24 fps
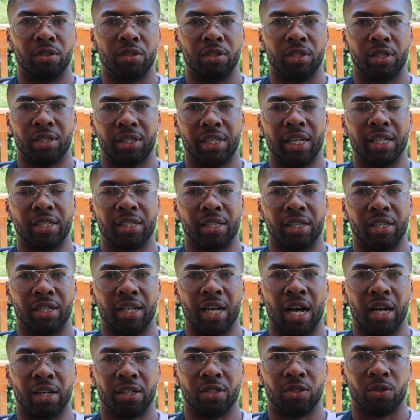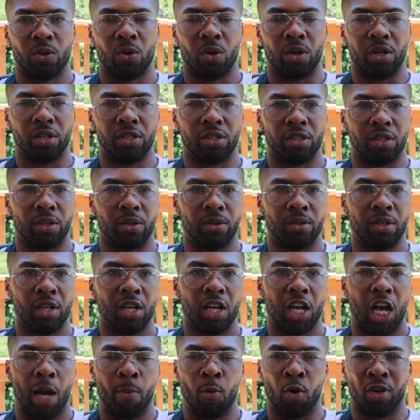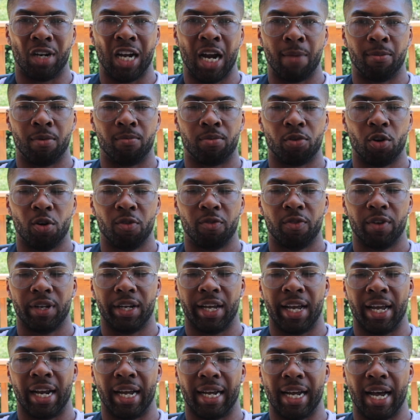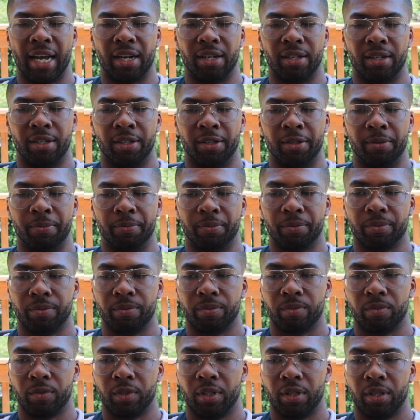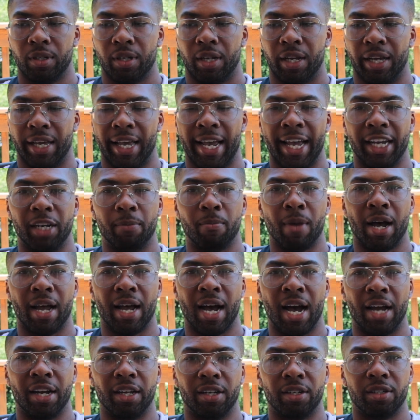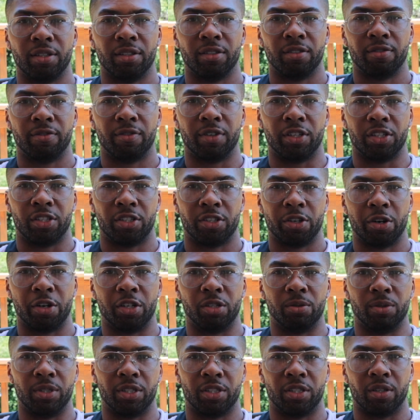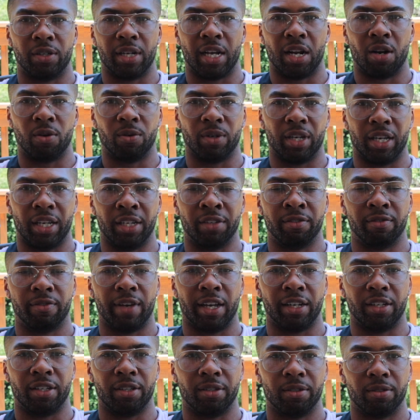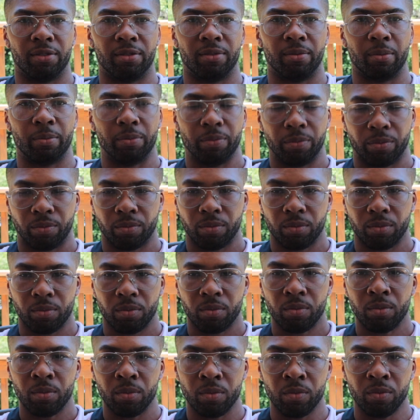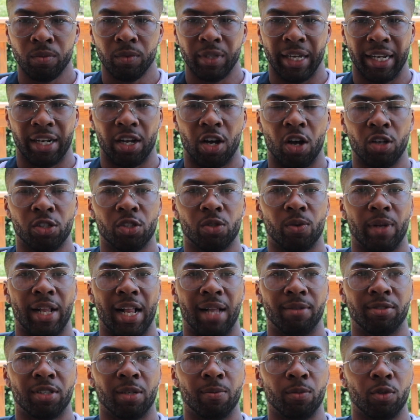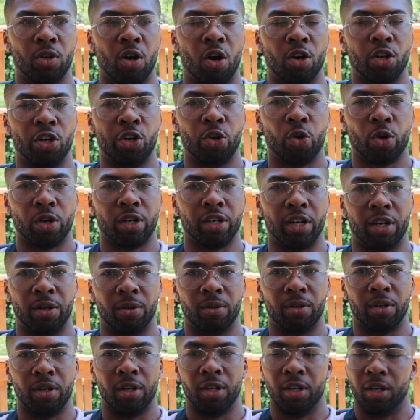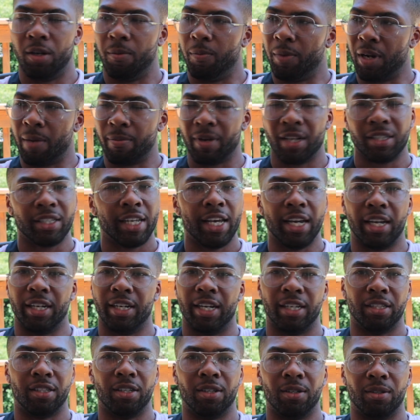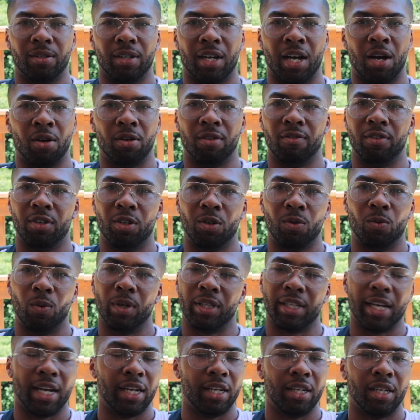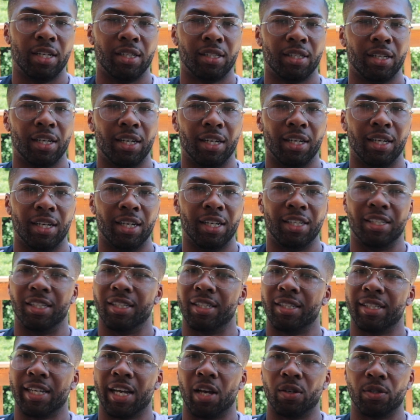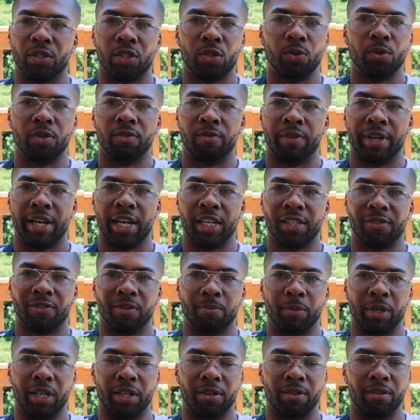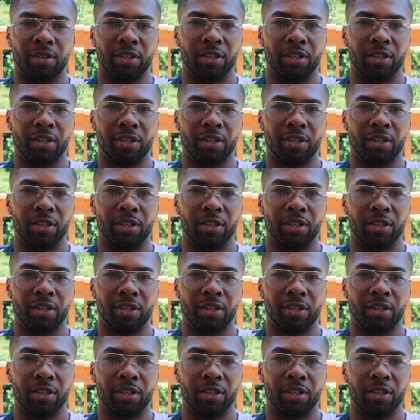stick to the doctor's orders. So I'm on ibuprofen, and I got an antibiotic for the surgery so that I don't get infected. And I also have something called Norco. I'm not taking that though. I don't even know what that is. It just sounds too advanced for me,